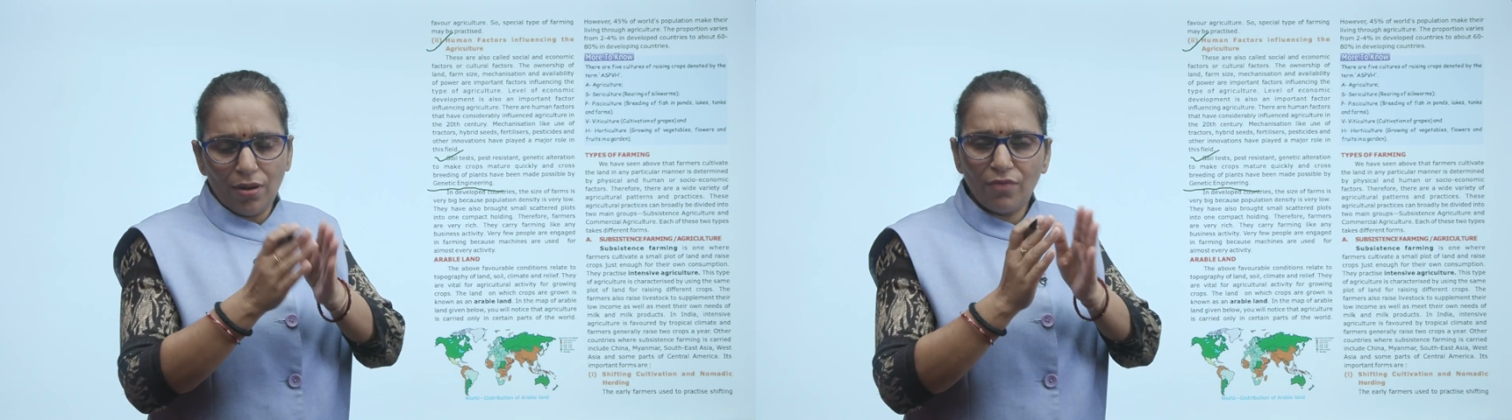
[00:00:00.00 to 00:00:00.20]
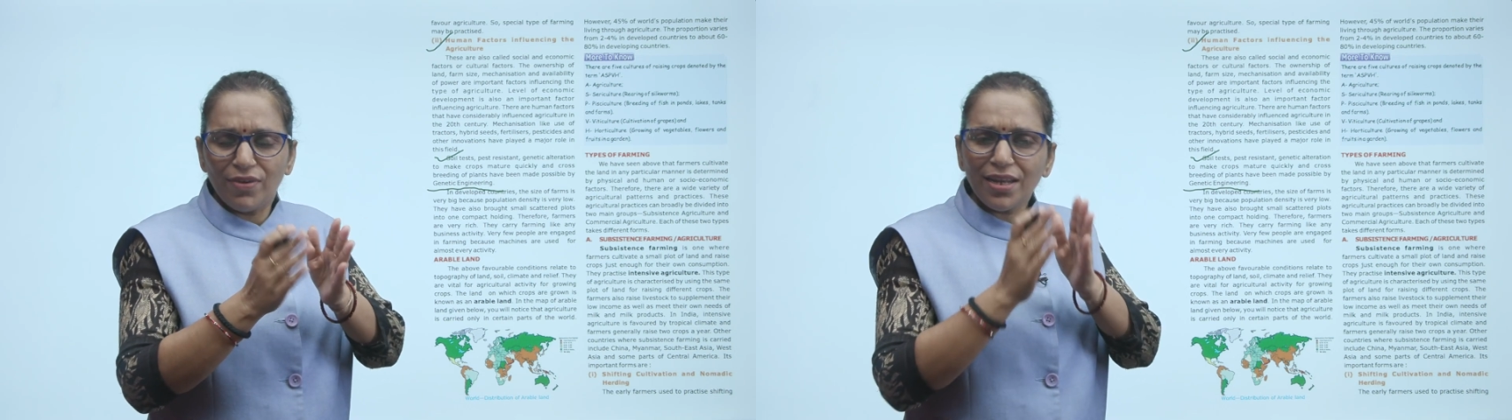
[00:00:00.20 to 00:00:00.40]

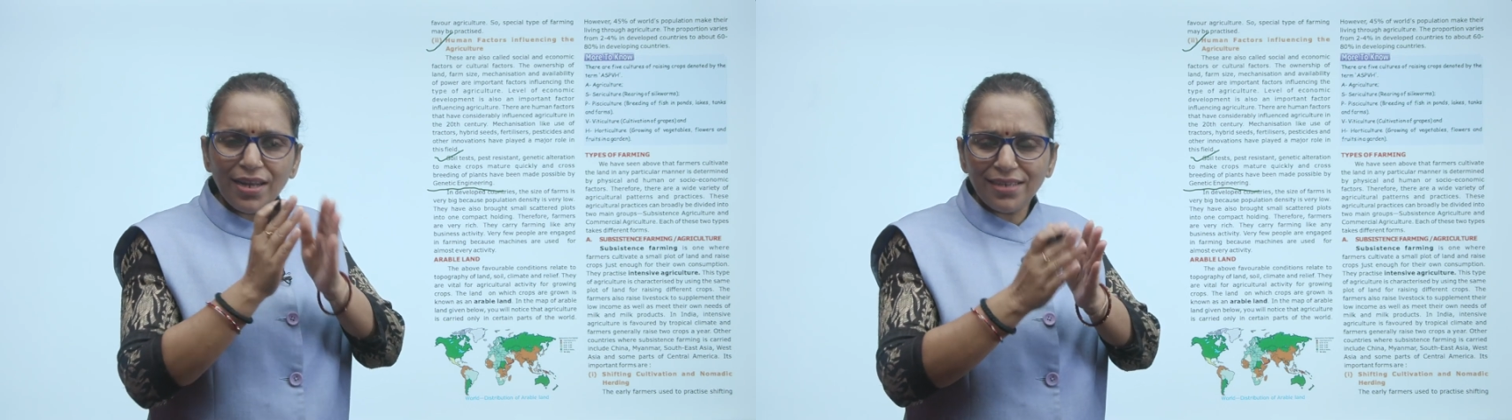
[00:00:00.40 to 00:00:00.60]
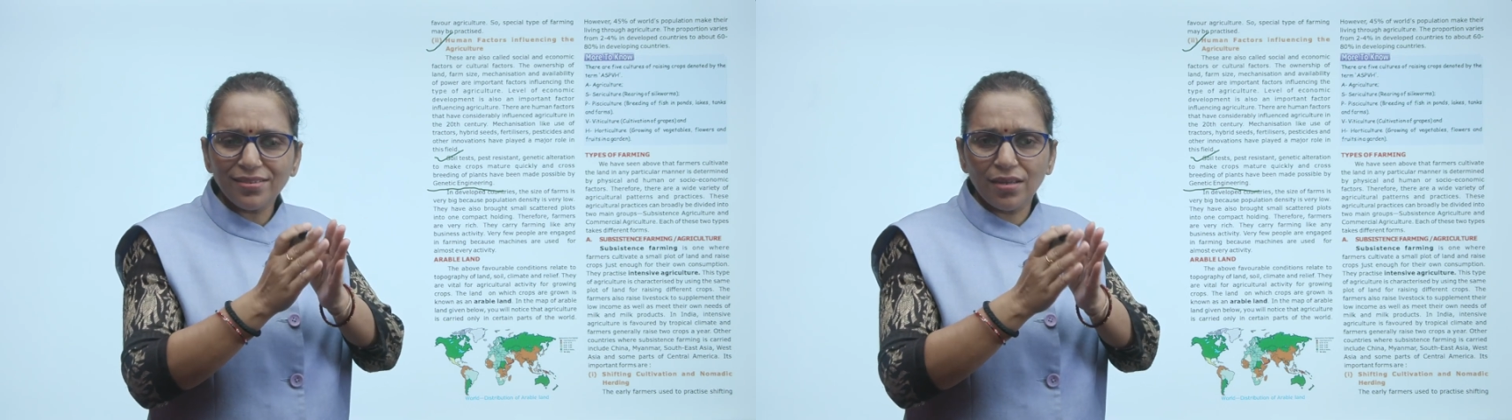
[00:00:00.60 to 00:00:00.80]
a very
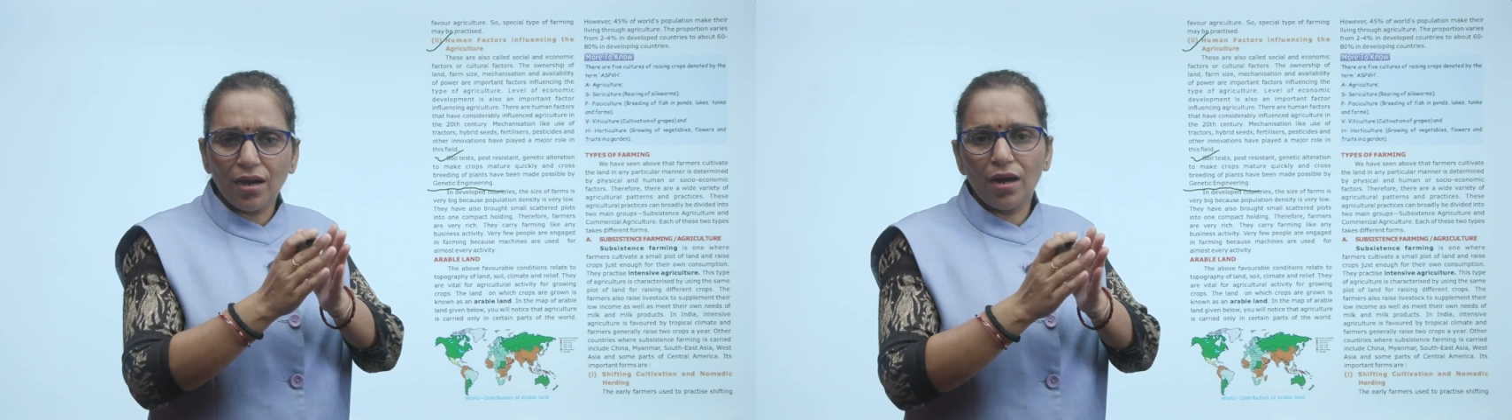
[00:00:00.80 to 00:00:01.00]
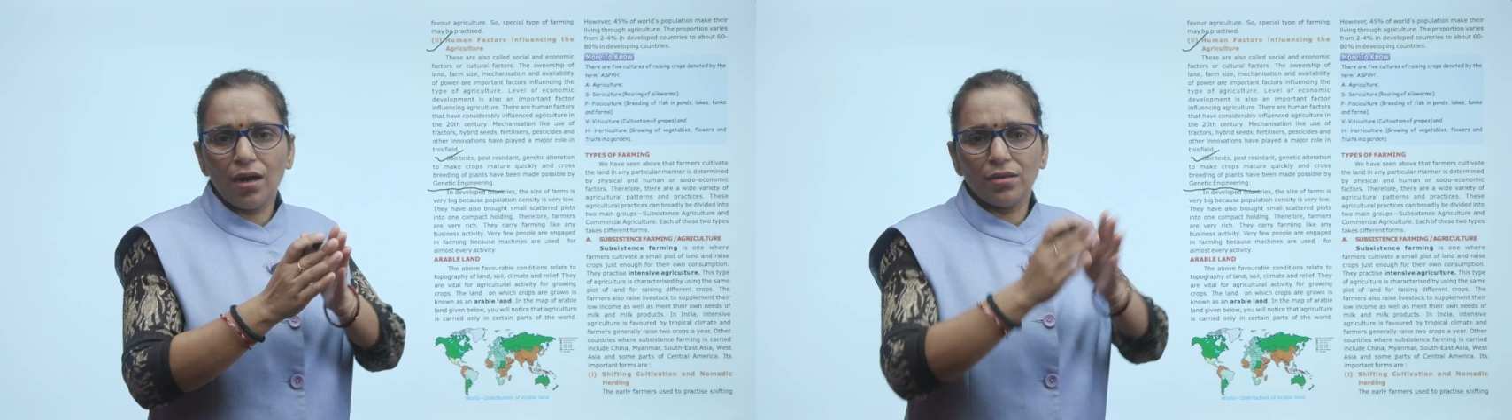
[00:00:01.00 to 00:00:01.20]
less
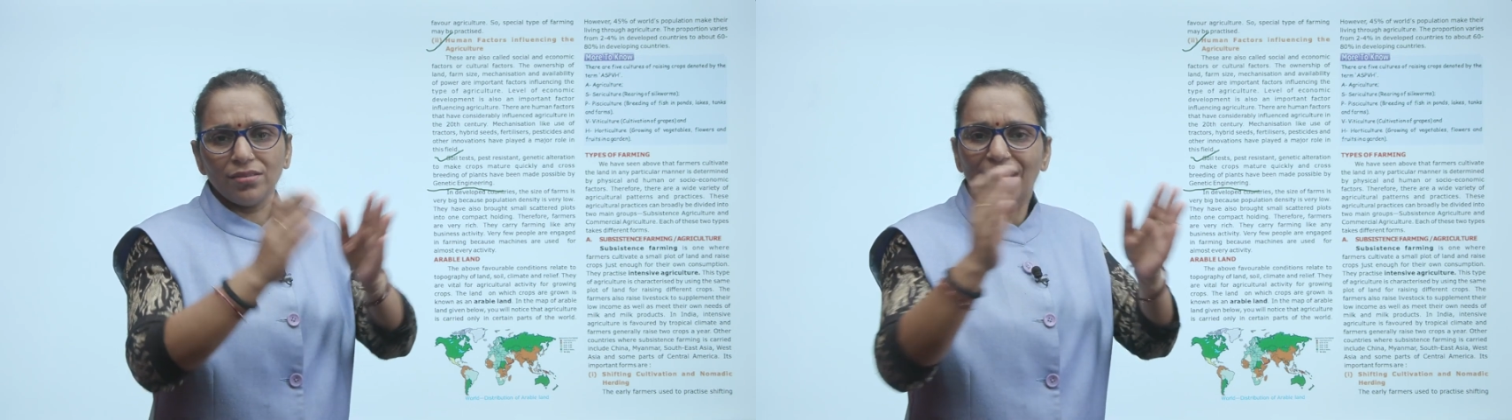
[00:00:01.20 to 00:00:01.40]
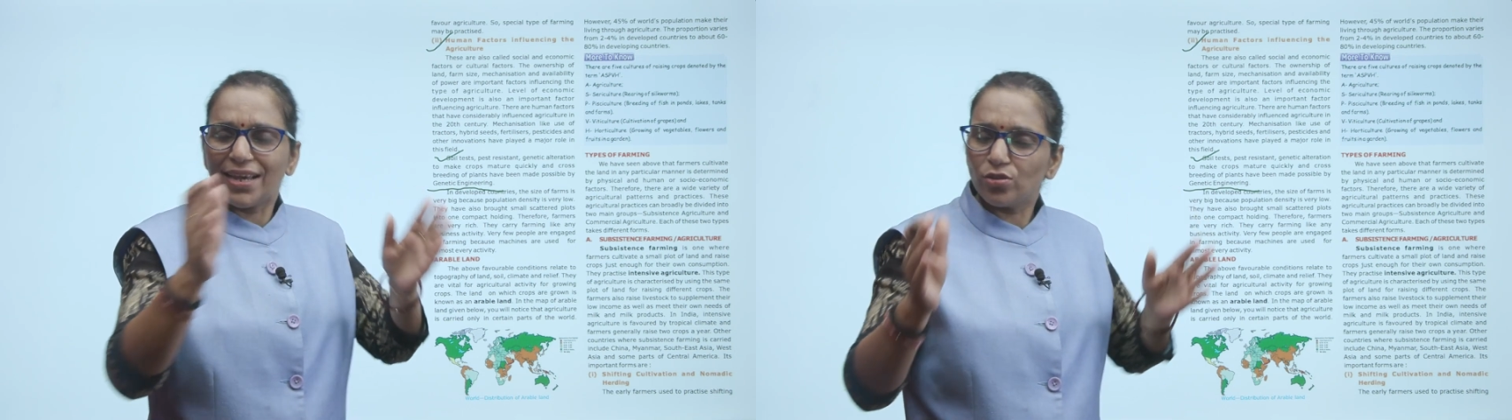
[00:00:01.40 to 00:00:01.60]

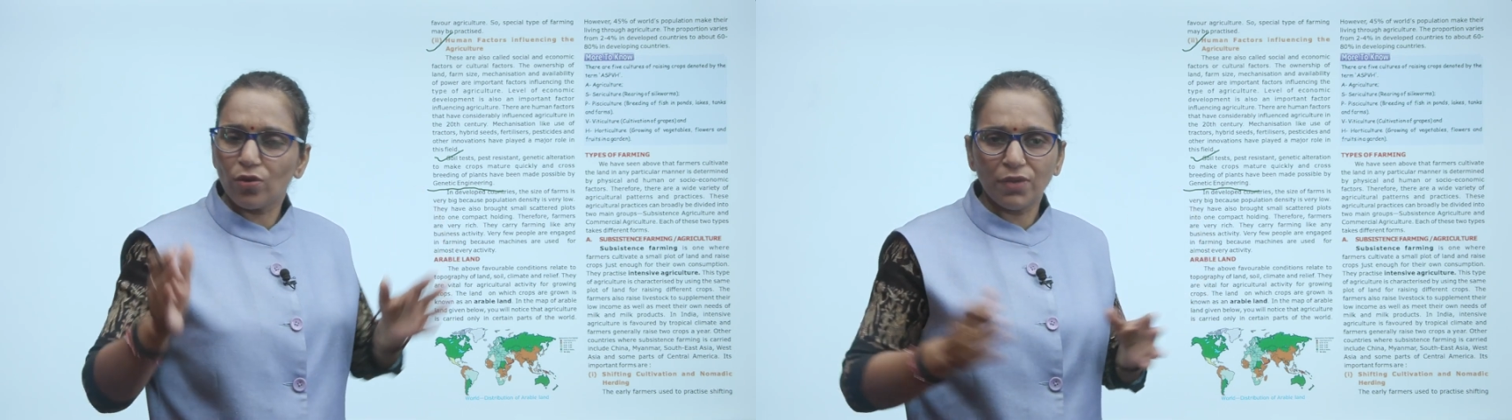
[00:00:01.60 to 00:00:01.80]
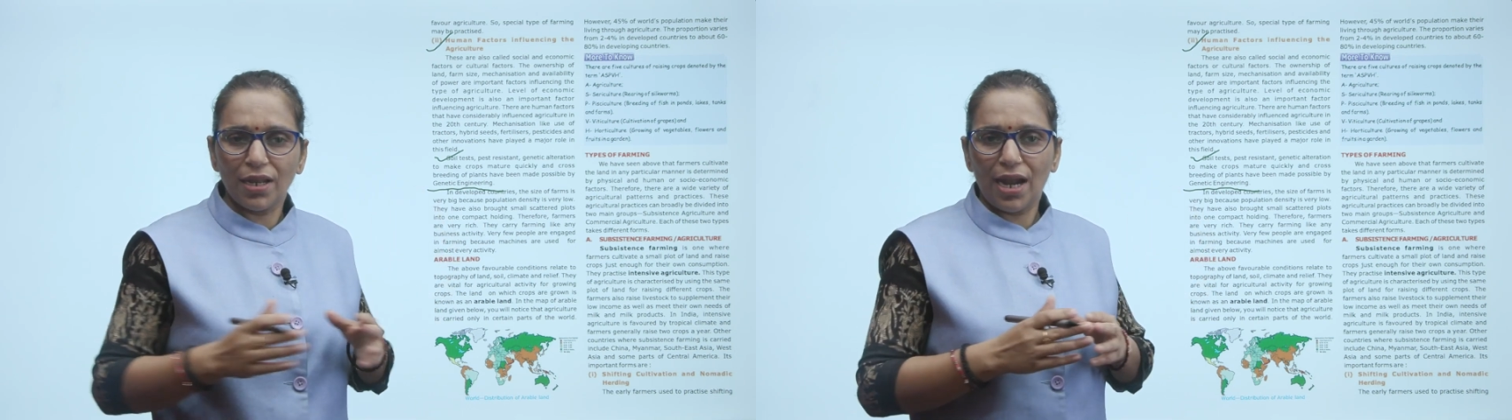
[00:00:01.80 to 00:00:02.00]
size
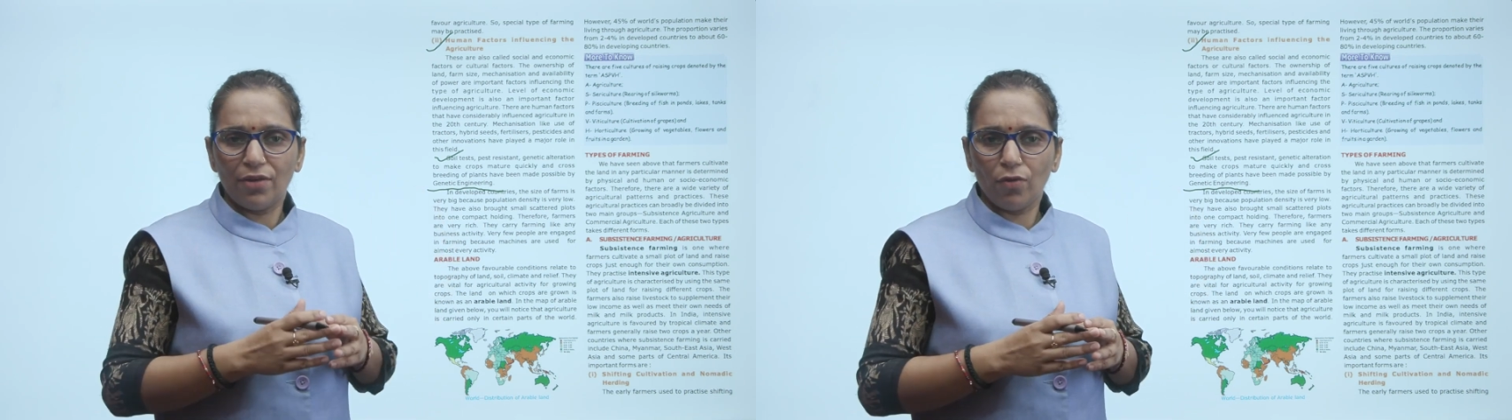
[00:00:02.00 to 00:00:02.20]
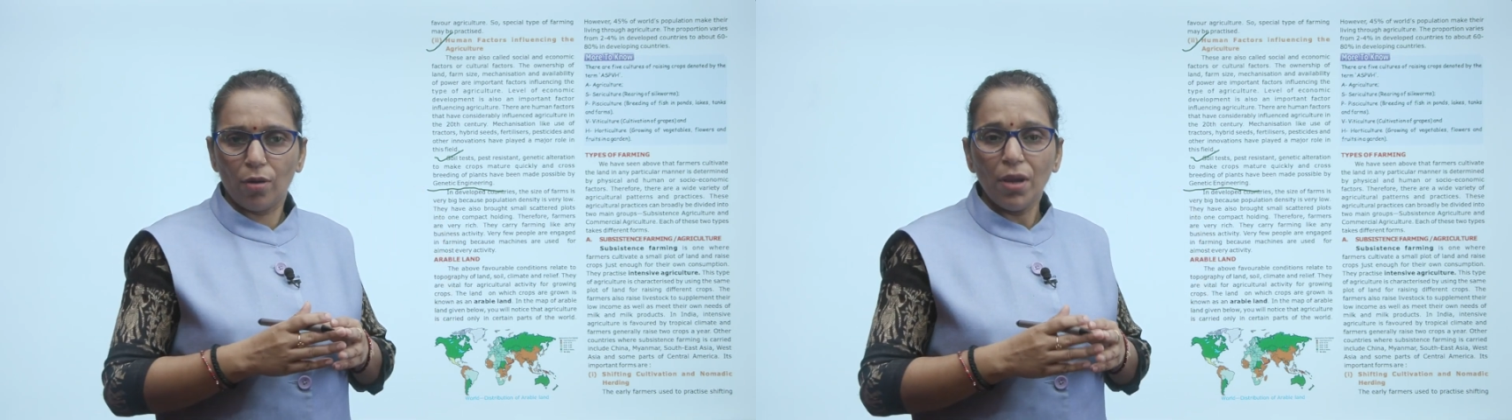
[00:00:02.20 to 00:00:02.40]
of the
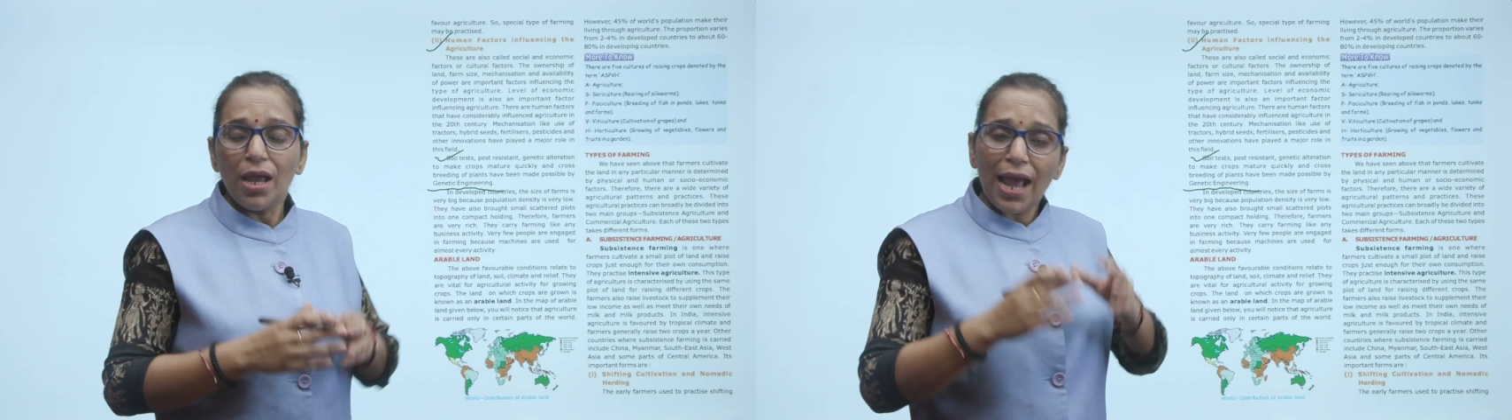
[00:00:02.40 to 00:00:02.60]
land farm,